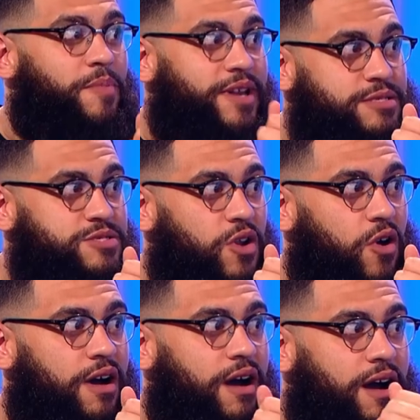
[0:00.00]
against the
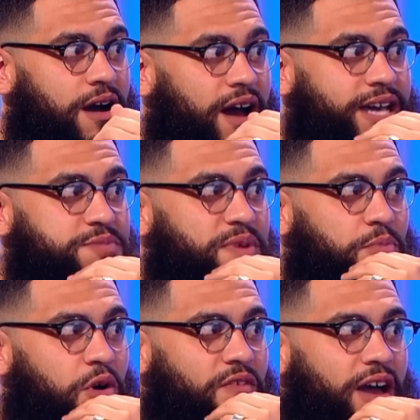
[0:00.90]
locker. I expect
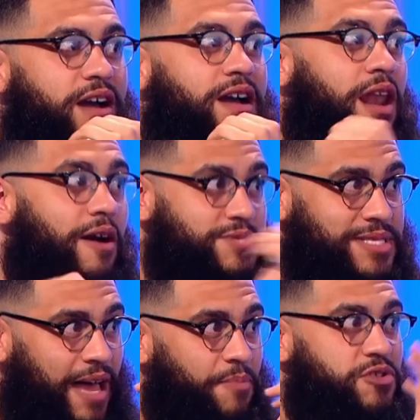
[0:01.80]
more of like a glove
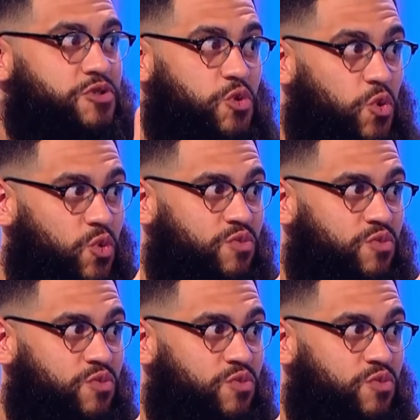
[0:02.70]
slap and a duel.